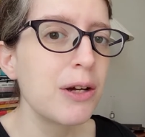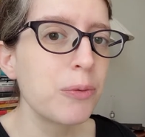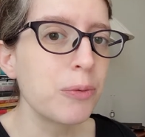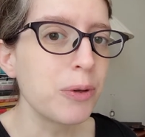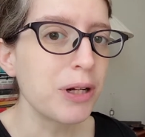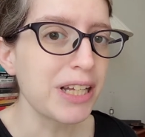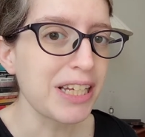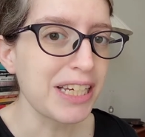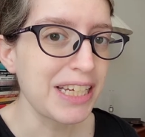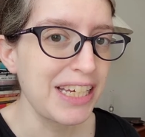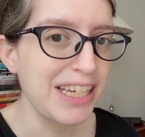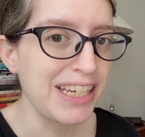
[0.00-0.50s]

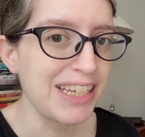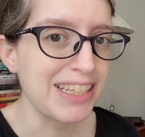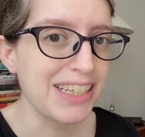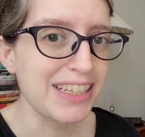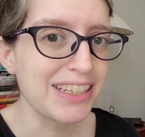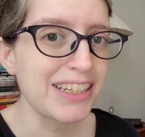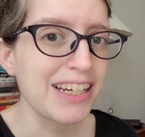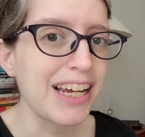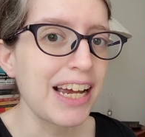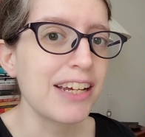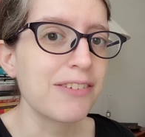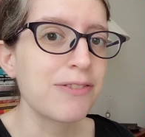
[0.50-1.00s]
While I
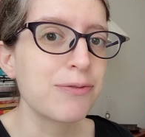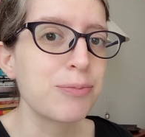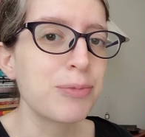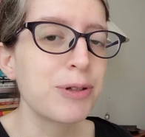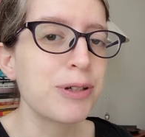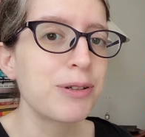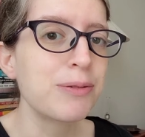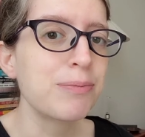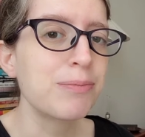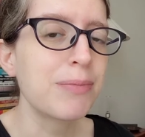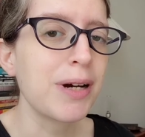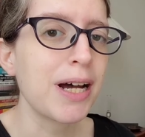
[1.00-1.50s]
can, I've
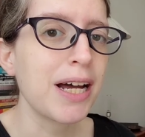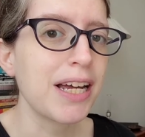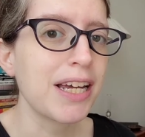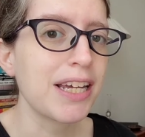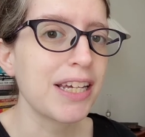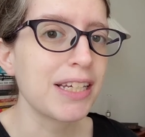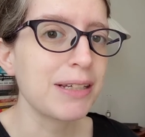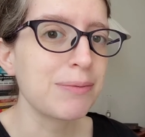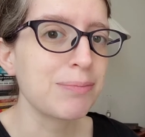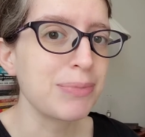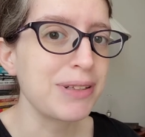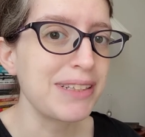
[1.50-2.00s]
put
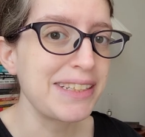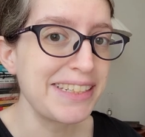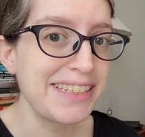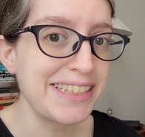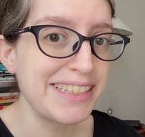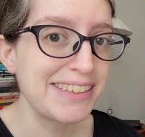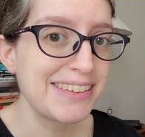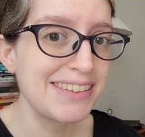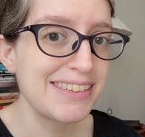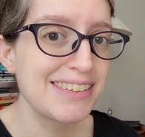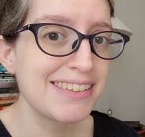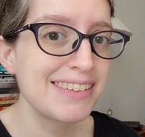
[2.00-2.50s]
my
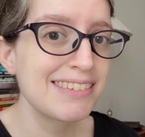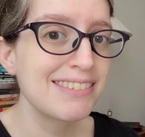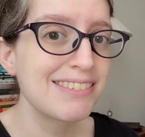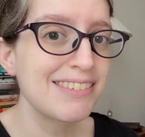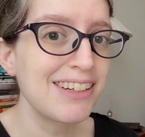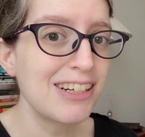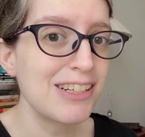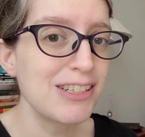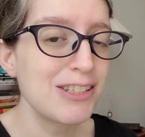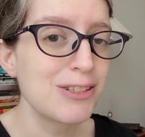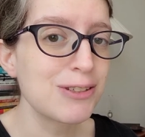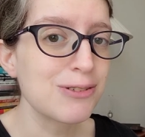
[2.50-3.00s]
plants
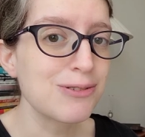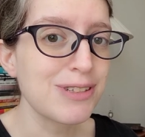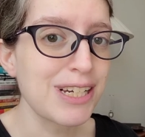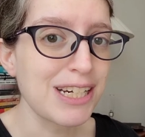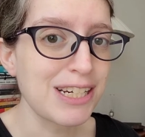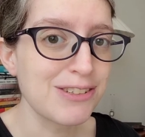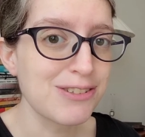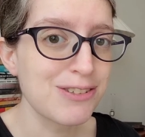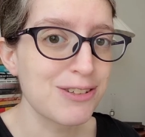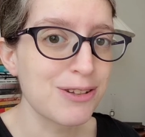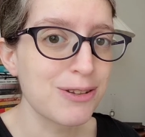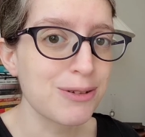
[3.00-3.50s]
also
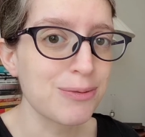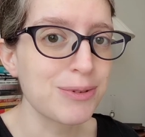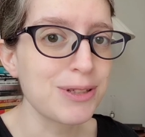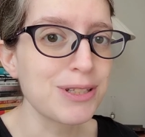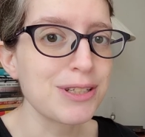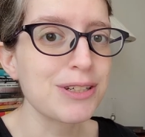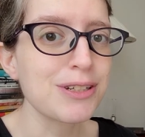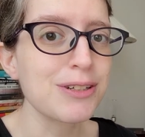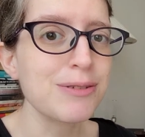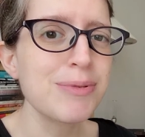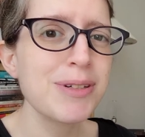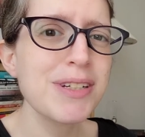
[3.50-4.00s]
next to the
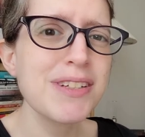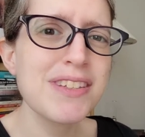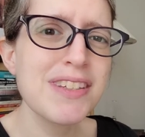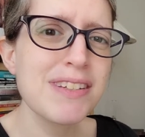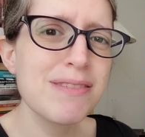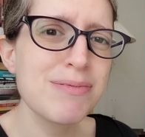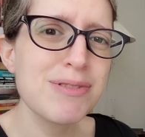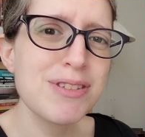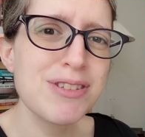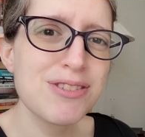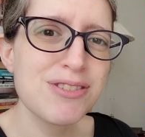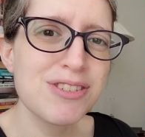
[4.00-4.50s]
window because
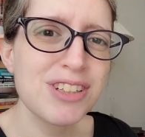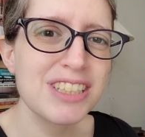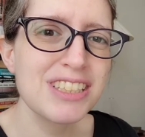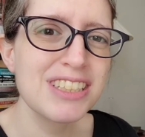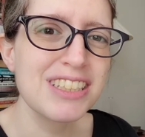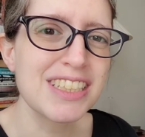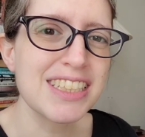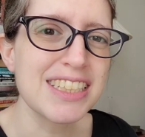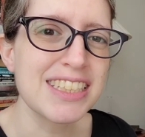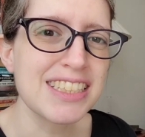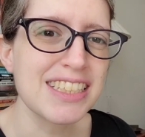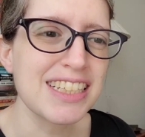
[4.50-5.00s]
they've been
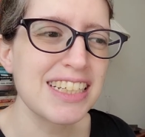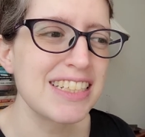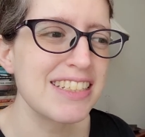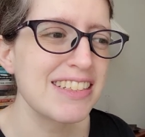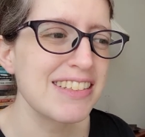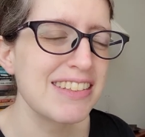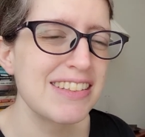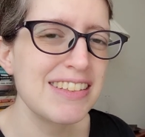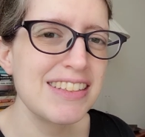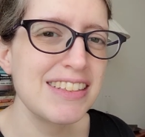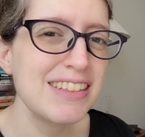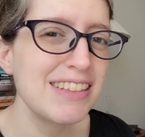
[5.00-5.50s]
struggling
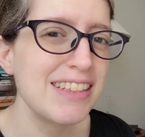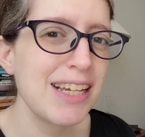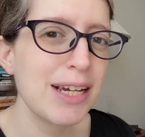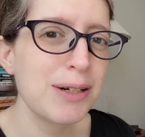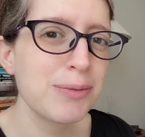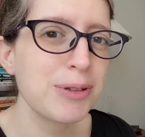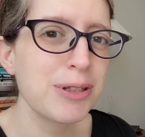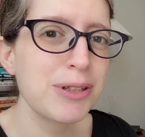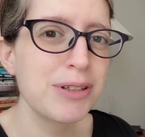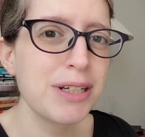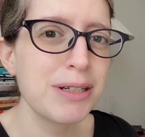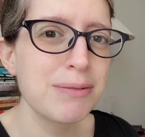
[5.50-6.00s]
because, yeah,
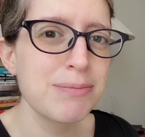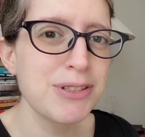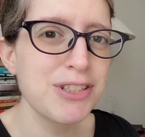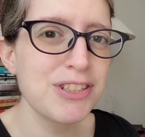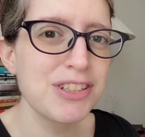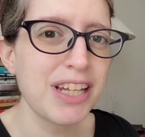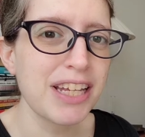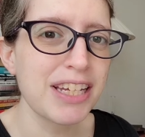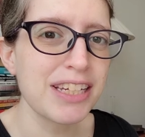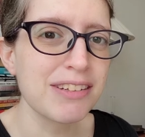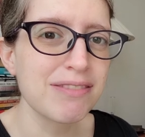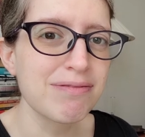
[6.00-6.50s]
we don't get
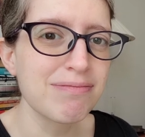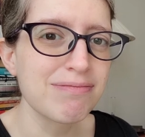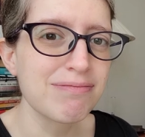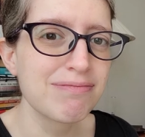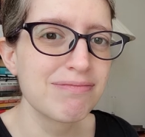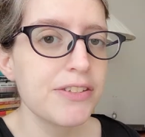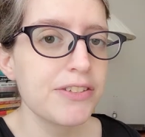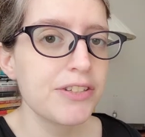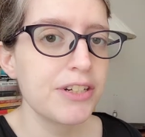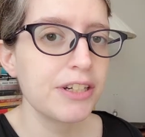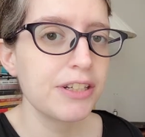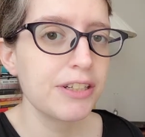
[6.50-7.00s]
much light.
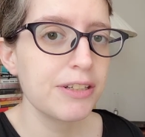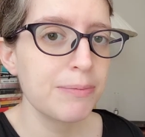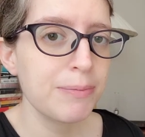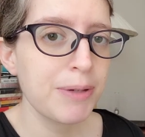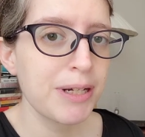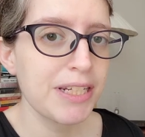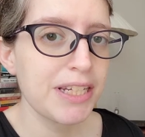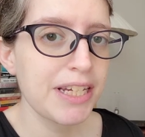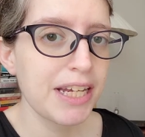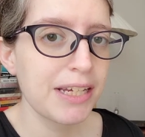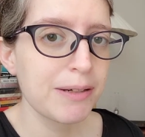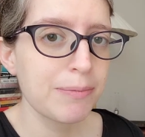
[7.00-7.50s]
I started
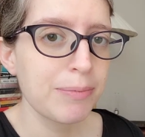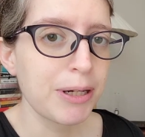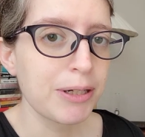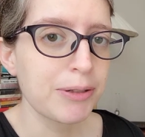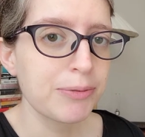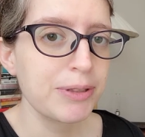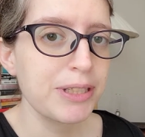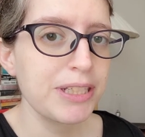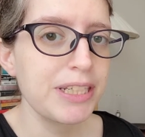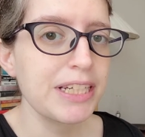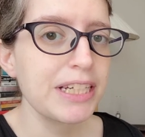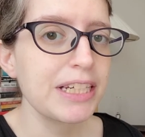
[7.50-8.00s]
my day by
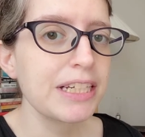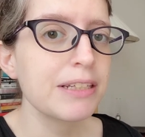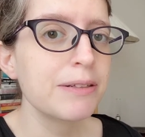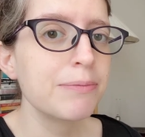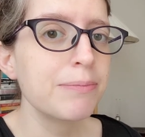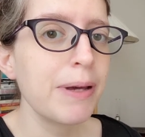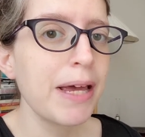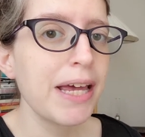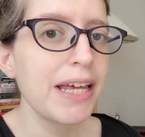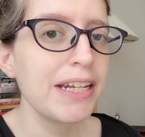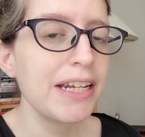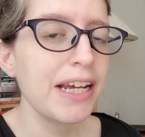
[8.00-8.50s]
reading
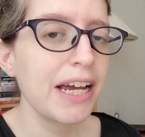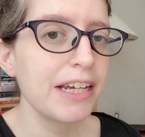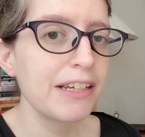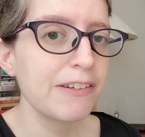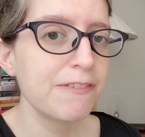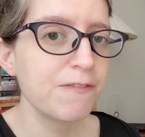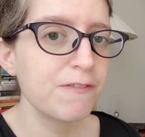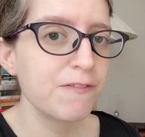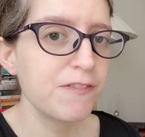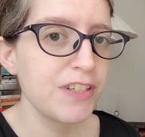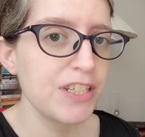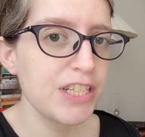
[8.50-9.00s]
in bed.
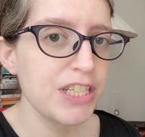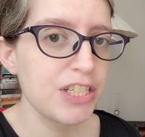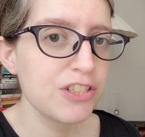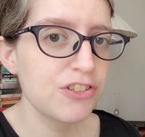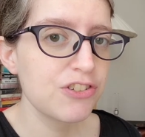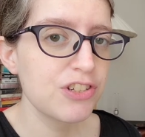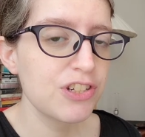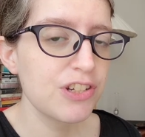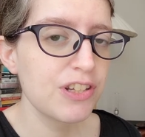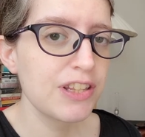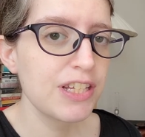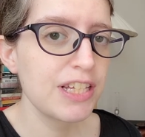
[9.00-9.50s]
I
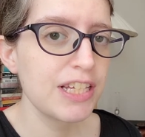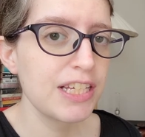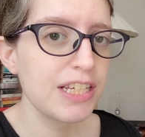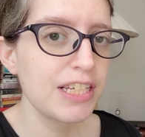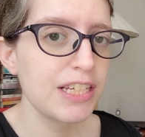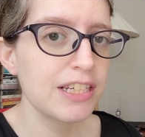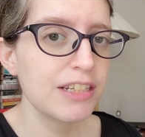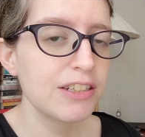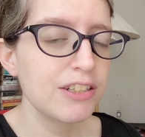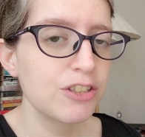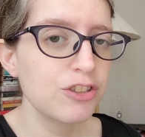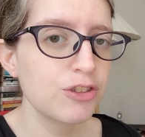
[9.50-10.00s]
finished
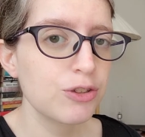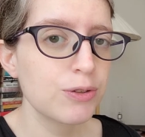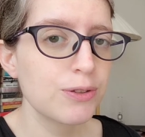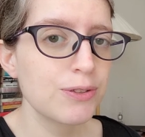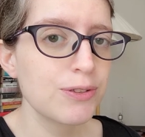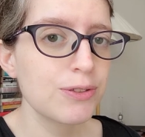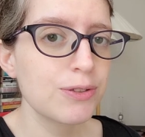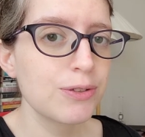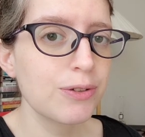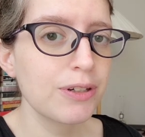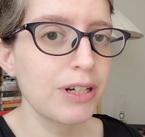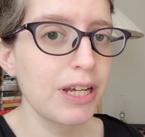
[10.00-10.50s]
the
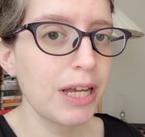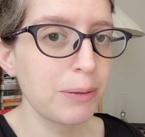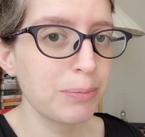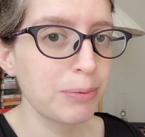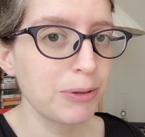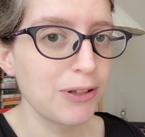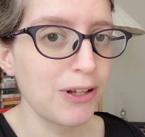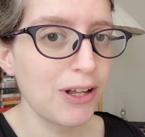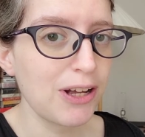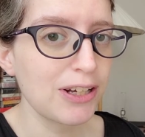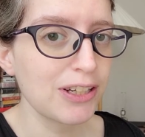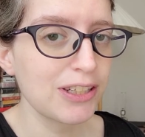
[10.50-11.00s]
short story
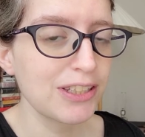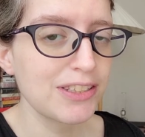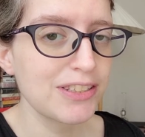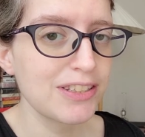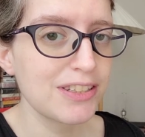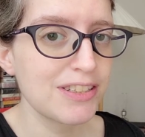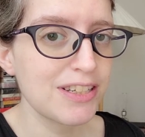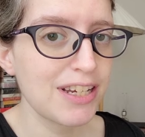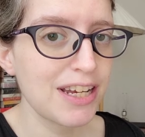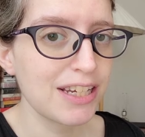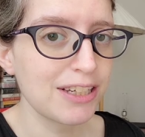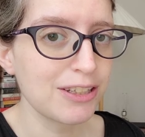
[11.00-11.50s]
epilogue
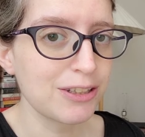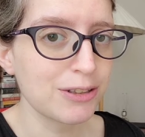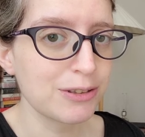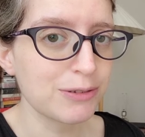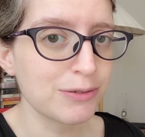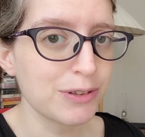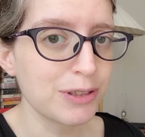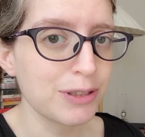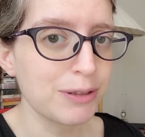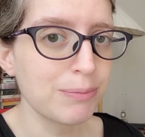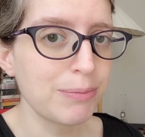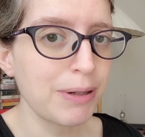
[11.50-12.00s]
to
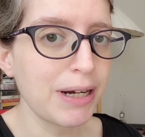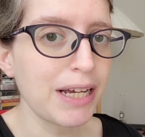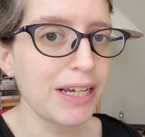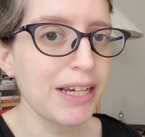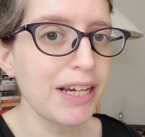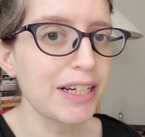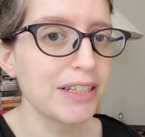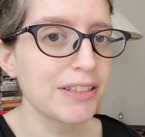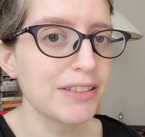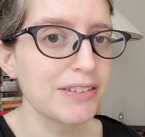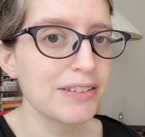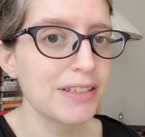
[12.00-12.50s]
Takeover by
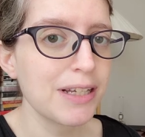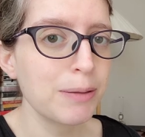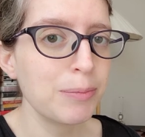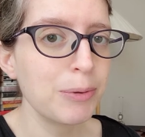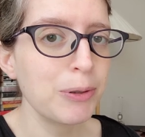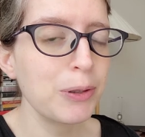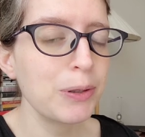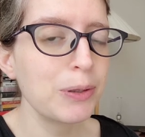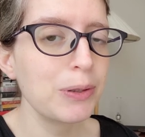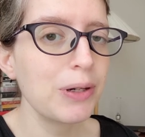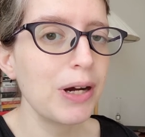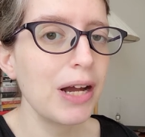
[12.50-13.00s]
Anna
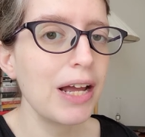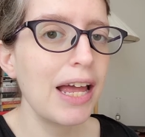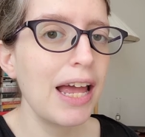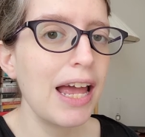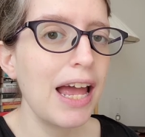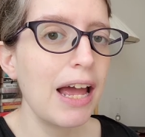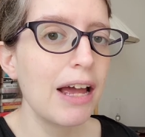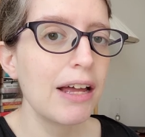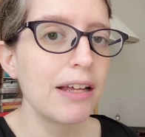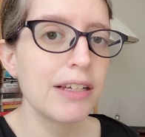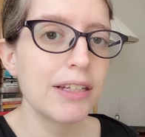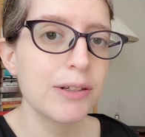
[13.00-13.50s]
Zabo.
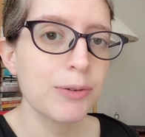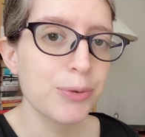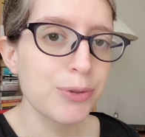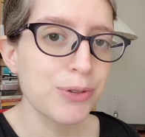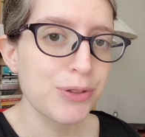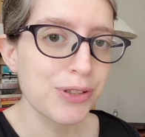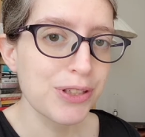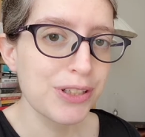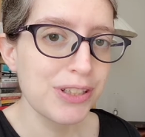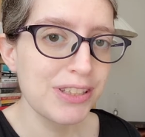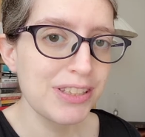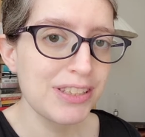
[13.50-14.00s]
It
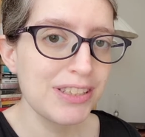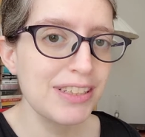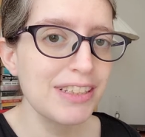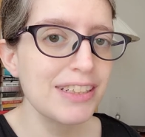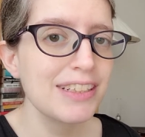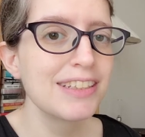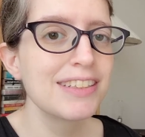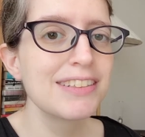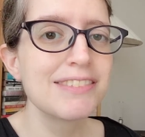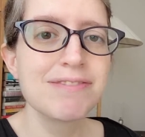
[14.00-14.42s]
was good.